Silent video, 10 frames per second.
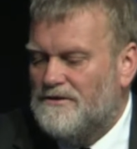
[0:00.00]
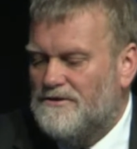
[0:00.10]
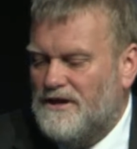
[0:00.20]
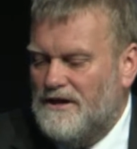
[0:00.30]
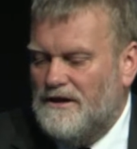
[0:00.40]

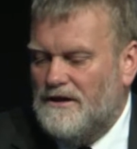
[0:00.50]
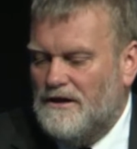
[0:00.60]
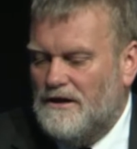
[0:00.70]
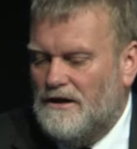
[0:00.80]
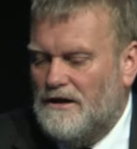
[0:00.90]

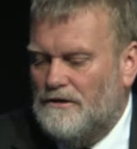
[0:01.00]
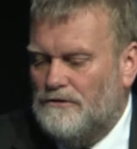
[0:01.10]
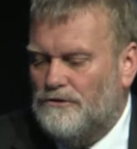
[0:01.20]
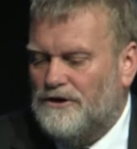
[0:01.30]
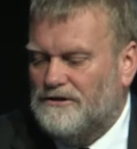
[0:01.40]

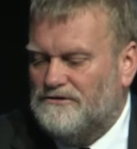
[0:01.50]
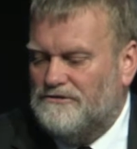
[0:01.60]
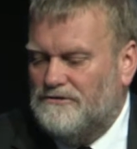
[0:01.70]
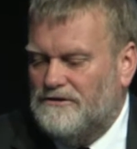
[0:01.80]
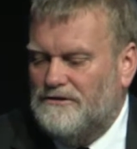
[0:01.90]
Looking at
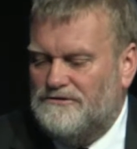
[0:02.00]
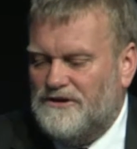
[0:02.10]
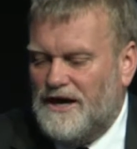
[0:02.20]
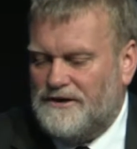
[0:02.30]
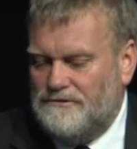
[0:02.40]

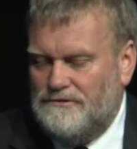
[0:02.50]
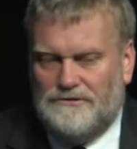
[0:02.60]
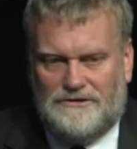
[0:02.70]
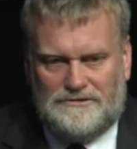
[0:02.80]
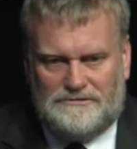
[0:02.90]
data
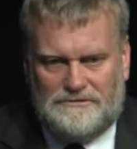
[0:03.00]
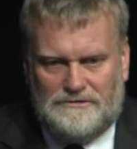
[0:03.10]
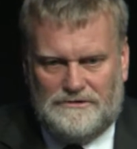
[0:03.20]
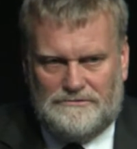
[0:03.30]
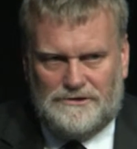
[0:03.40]
that
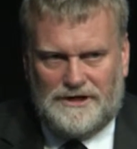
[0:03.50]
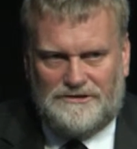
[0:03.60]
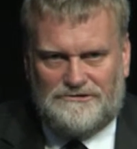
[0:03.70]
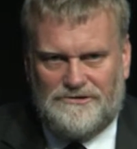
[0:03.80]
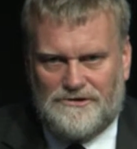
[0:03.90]

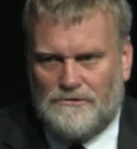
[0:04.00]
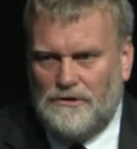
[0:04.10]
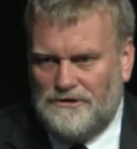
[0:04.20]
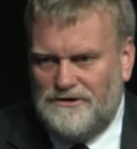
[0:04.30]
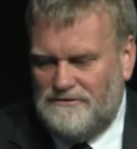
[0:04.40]
relates to the
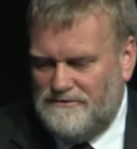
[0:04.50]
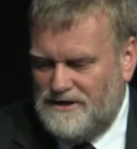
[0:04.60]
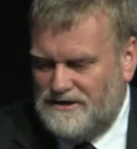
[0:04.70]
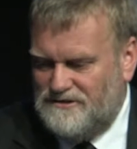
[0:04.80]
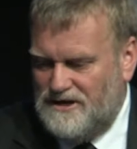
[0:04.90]
quality of
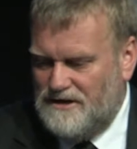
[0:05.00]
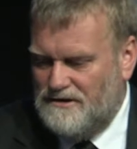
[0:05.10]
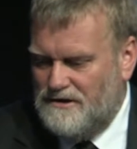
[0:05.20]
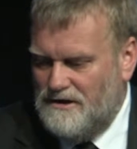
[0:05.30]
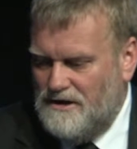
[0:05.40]
an
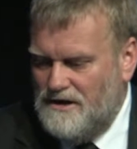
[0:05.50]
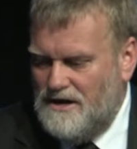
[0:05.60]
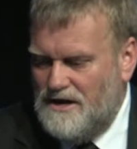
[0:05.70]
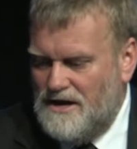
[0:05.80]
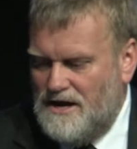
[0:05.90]
RTO,
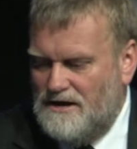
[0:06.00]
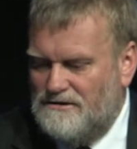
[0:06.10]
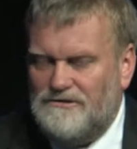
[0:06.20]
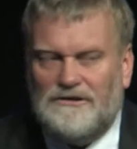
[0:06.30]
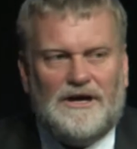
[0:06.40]

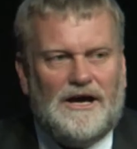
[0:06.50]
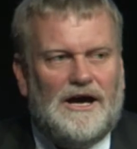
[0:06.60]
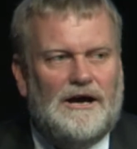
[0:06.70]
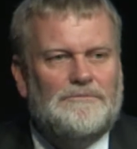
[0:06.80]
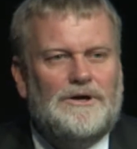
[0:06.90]
and
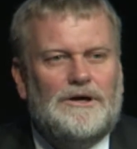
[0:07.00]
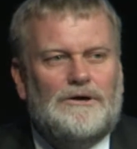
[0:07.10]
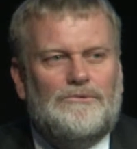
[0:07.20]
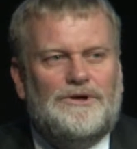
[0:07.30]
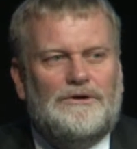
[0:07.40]

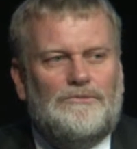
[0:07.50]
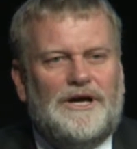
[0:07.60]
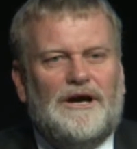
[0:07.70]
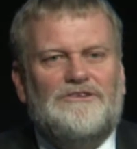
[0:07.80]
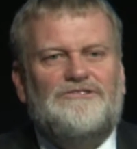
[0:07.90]
we
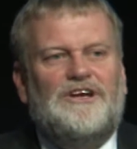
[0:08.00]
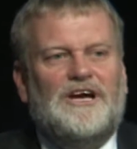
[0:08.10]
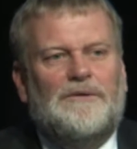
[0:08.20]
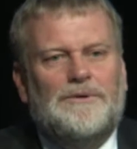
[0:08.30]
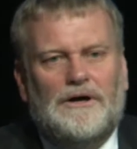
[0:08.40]
are setting
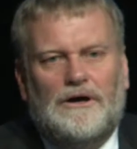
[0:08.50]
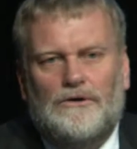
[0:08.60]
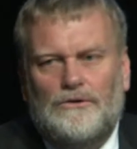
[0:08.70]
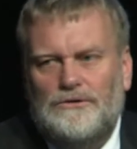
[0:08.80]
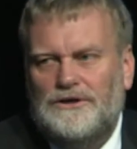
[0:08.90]
up a
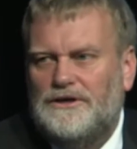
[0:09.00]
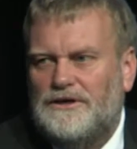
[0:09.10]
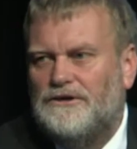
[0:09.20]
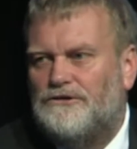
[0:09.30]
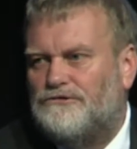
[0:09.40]
whole
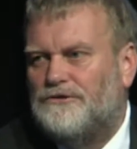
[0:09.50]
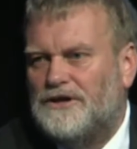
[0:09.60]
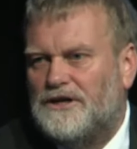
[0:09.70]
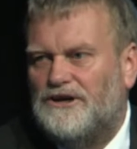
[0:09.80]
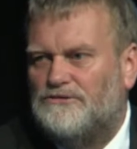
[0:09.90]
industry
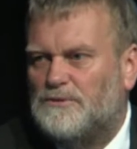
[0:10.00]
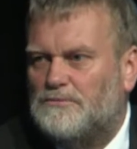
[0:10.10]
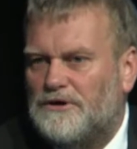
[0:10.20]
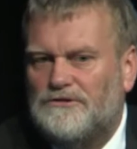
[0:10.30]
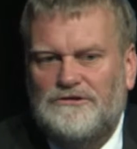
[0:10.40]
engagement
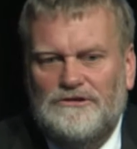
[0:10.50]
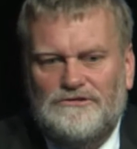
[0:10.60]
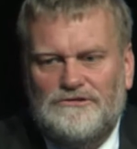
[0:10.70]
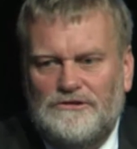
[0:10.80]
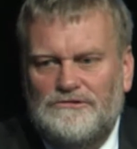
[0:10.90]

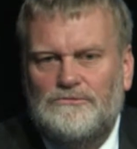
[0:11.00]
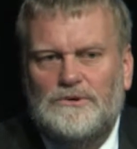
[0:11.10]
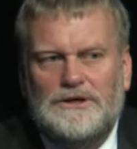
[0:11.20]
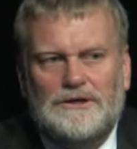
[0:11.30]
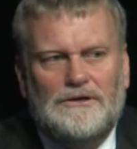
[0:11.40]
process as
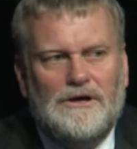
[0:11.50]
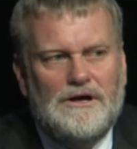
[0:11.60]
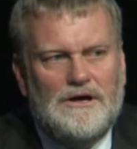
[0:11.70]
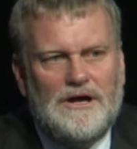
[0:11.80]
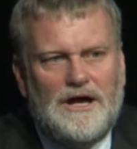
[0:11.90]
well,
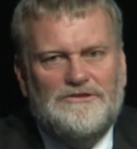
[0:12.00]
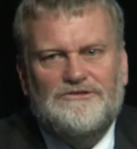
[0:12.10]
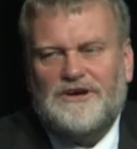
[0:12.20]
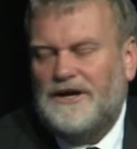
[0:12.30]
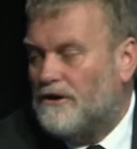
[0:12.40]
and
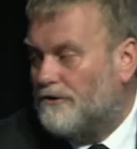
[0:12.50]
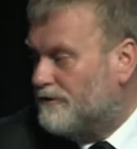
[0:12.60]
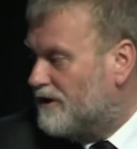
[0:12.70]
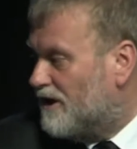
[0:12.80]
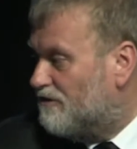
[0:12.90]
stakeholder
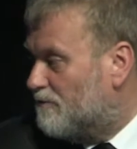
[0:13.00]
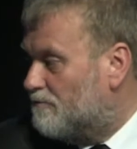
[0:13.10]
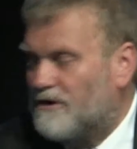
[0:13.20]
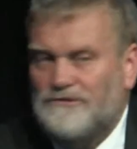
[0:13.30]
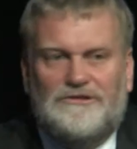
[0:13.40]
engagement
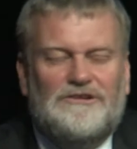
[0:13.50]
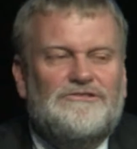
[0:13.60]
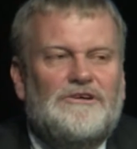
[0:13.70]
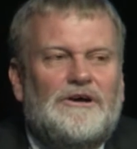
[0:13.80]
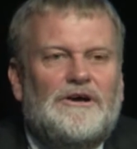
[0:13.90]
process